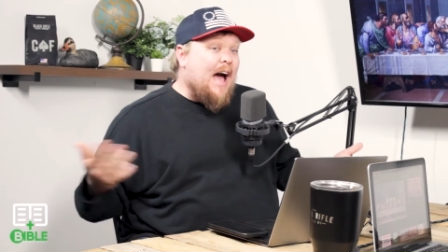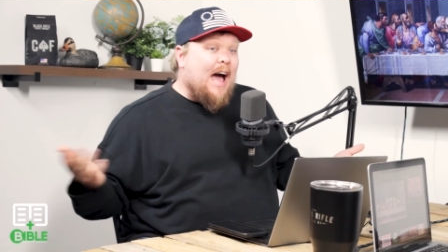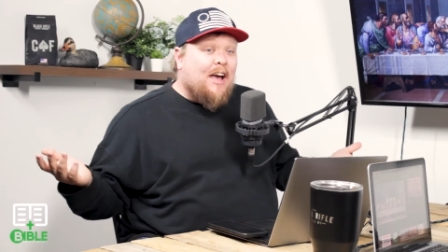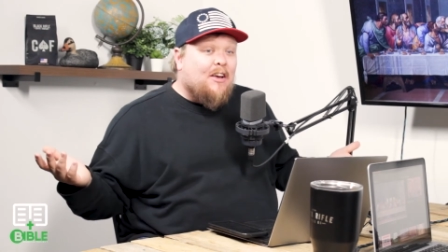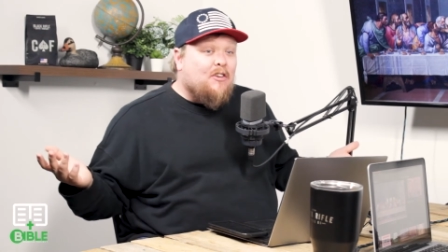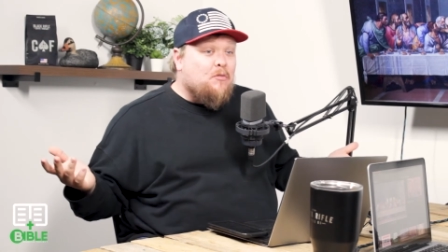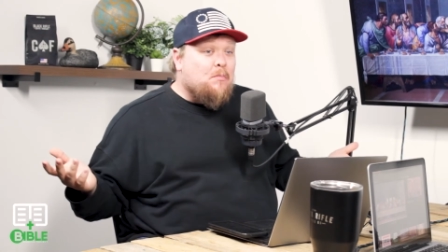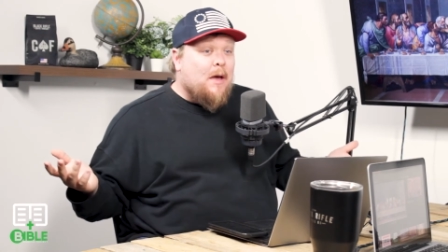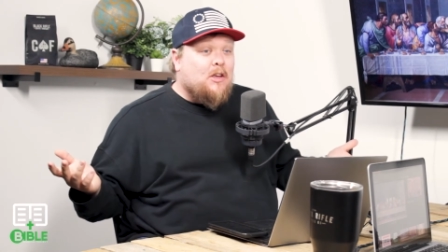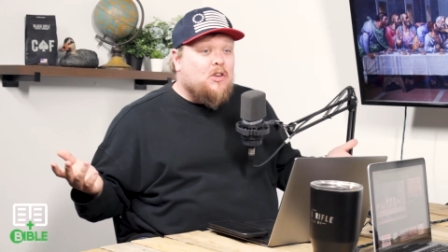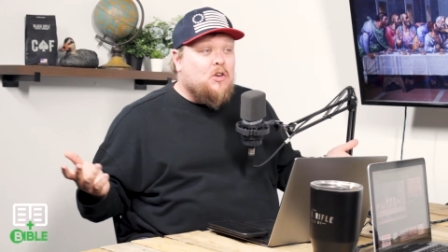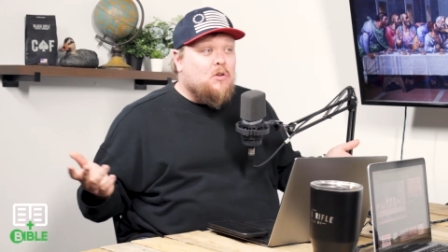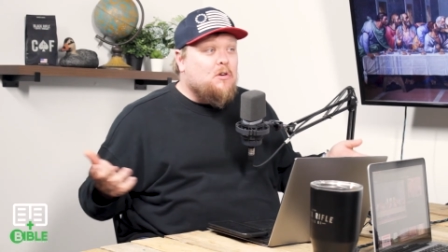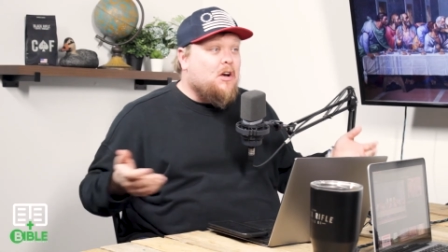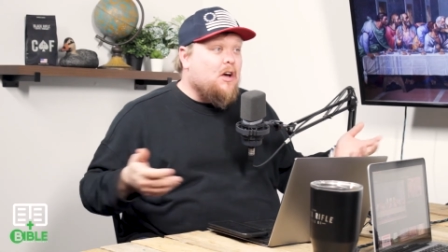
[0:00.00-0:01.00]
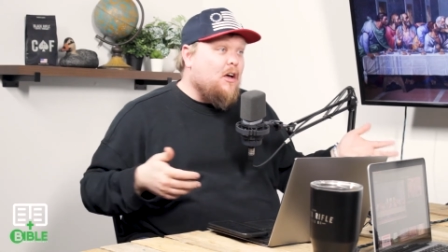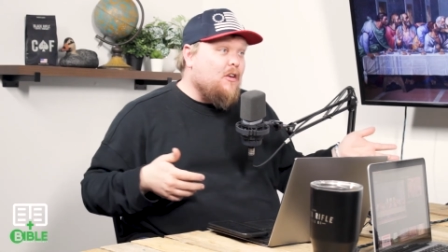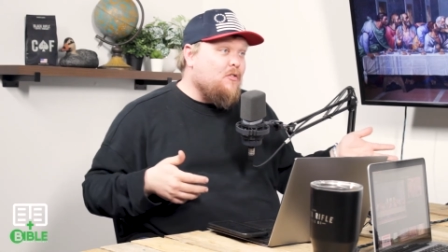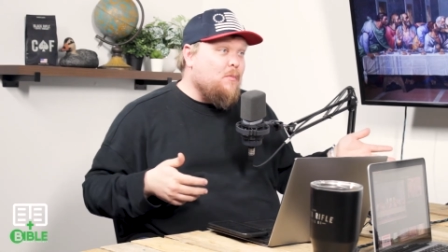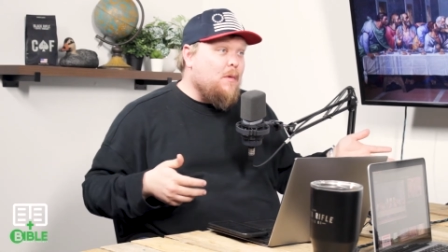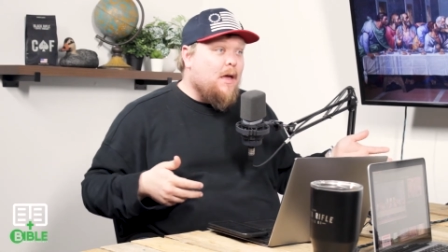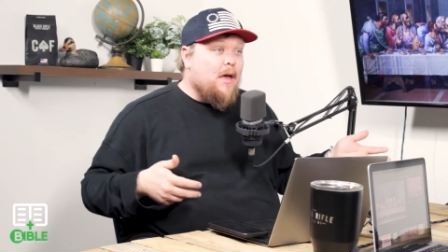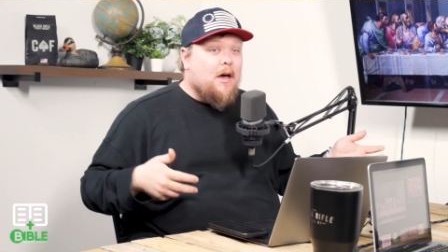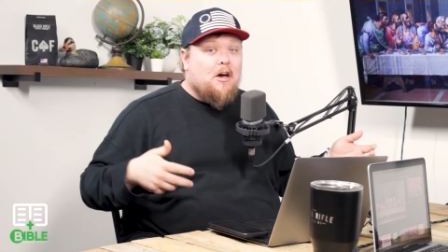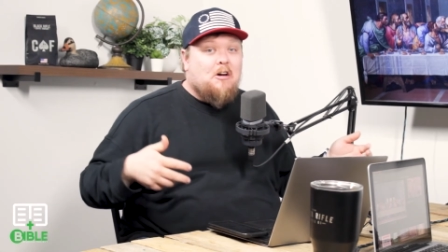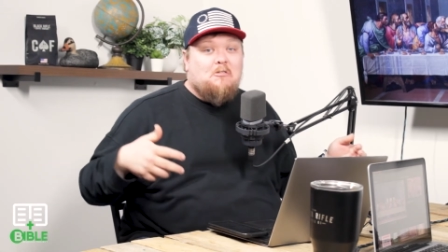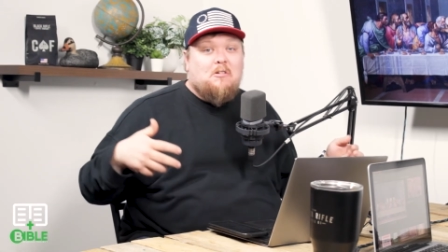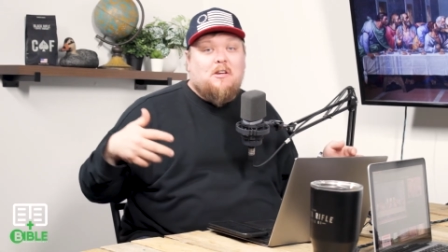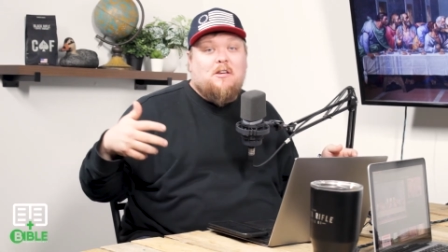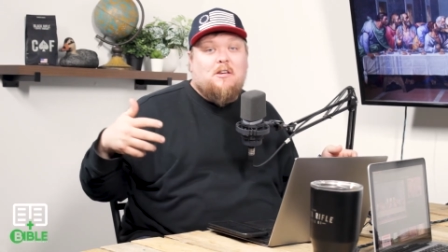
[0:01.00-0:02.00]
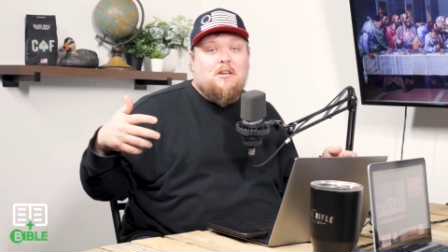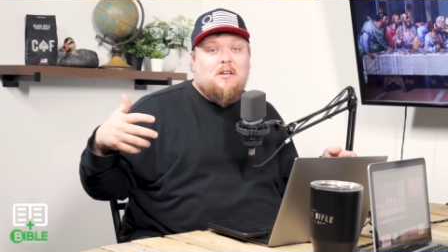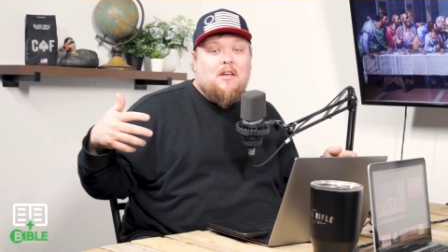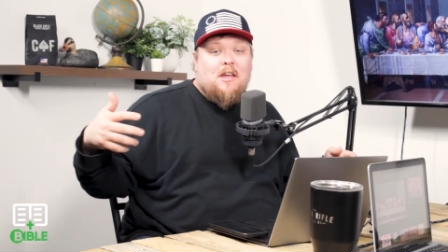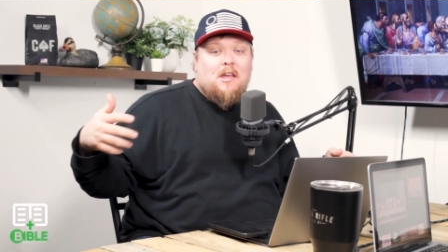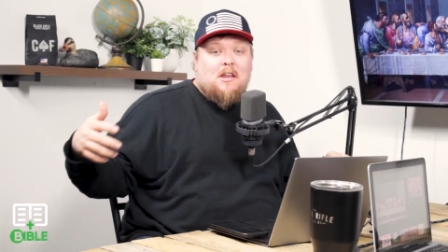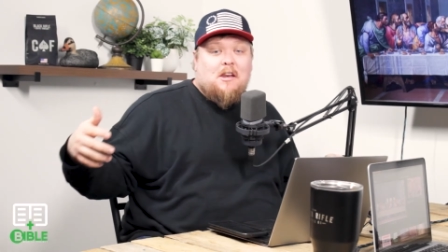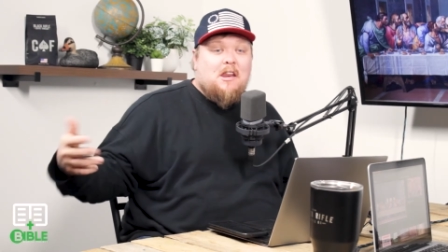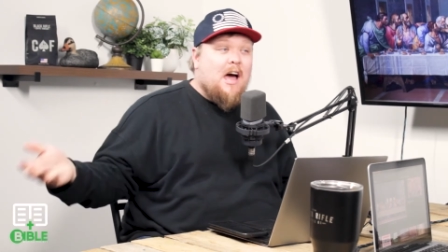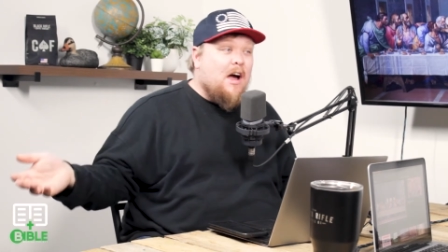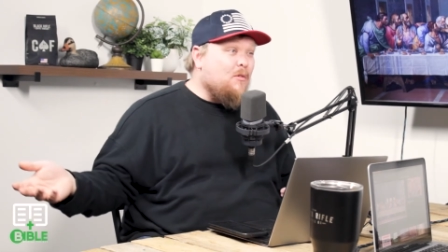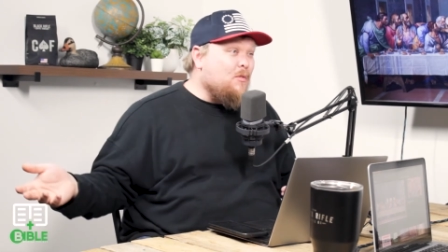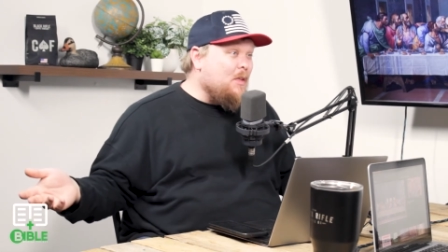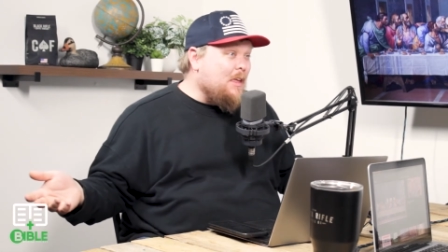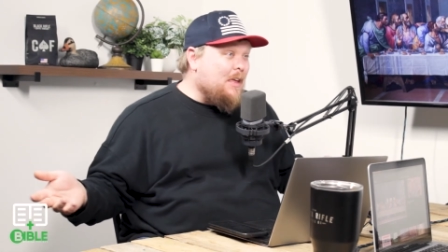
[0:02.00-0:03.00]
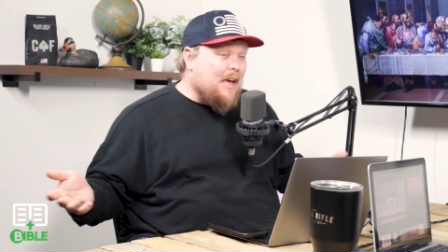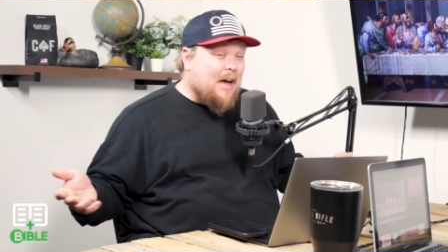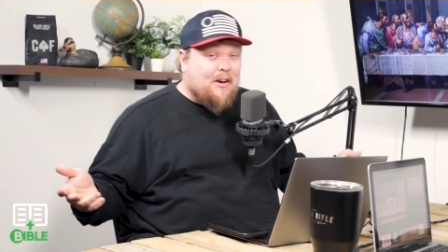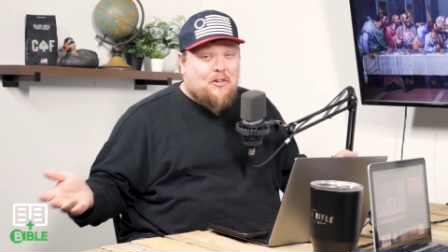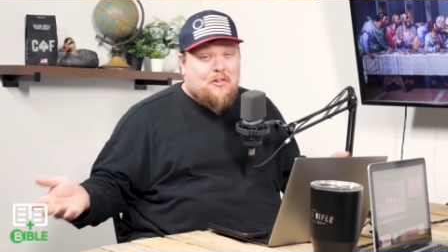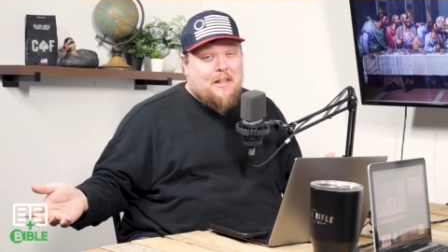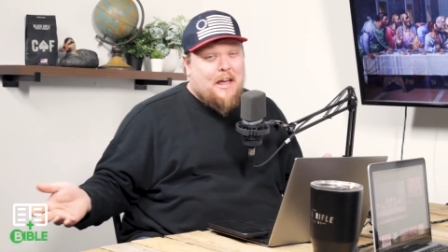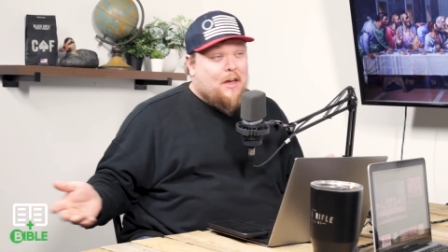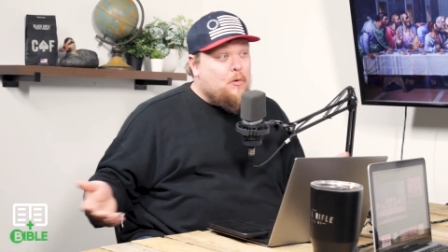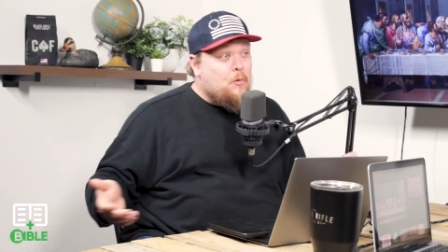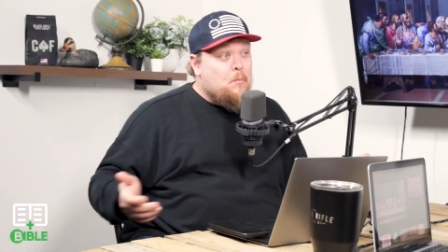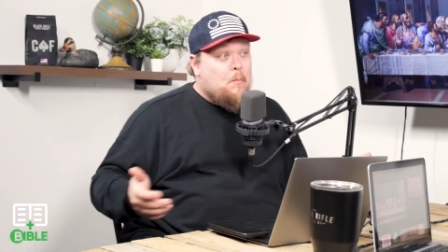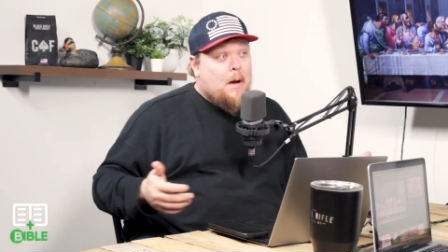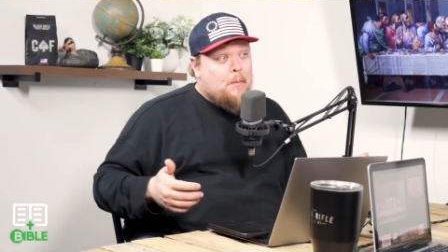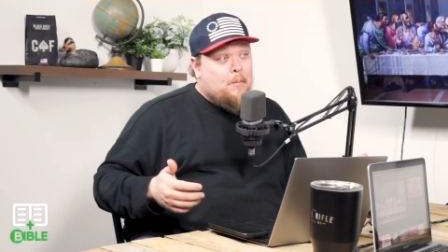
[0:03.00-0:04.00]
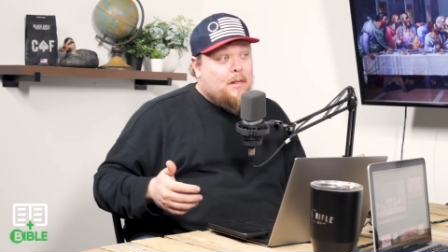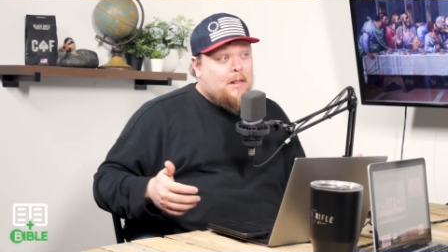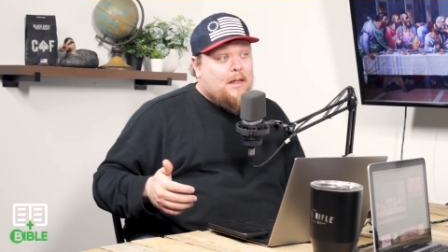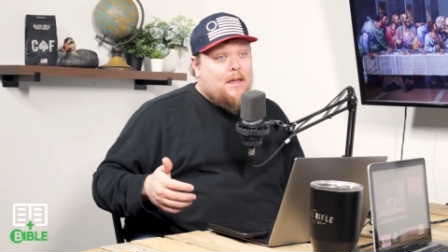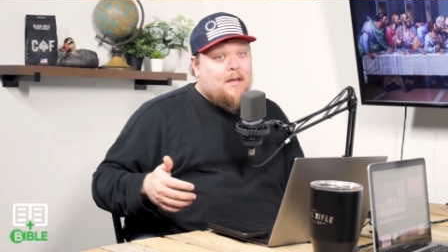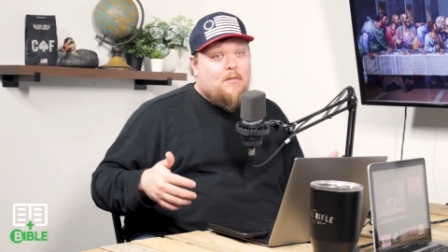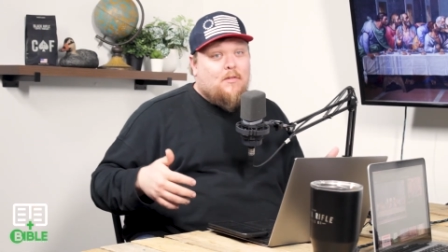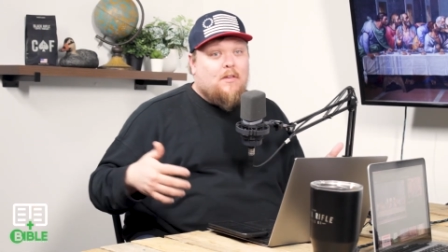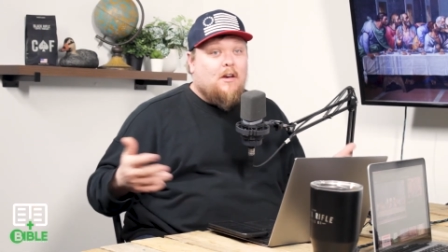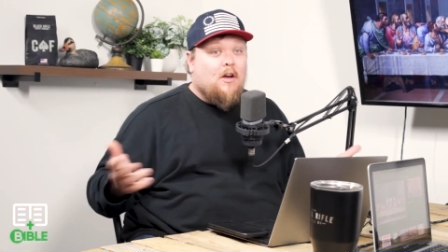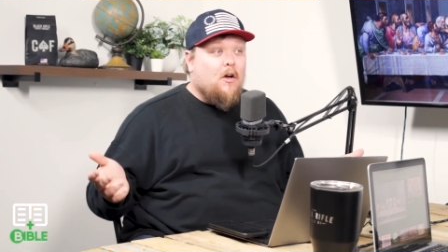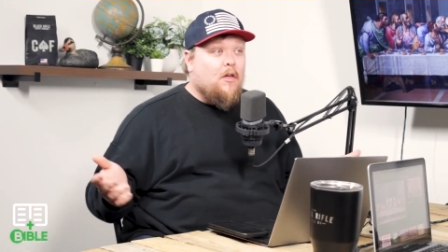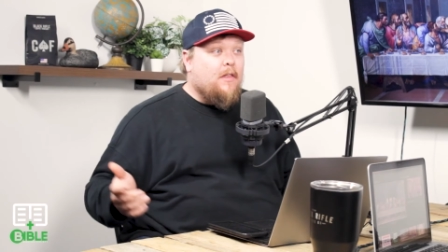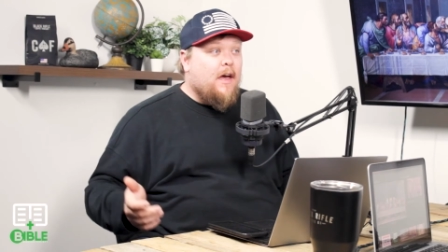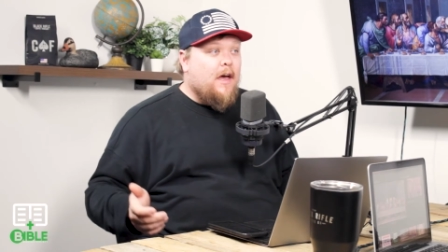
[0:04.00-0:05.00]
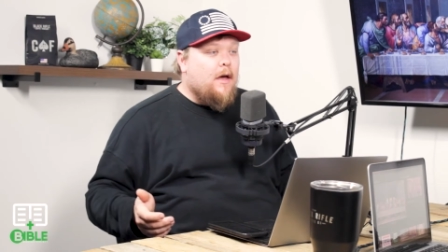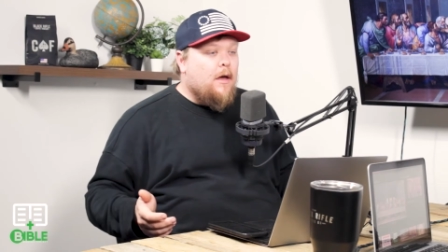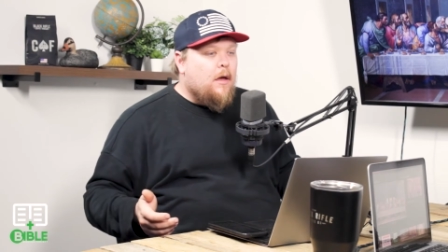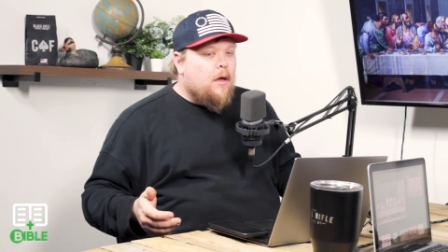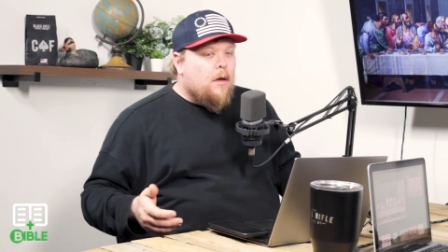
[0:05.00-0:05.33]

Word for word: I expect you to cuss me out and not really understand my beliefs and all that.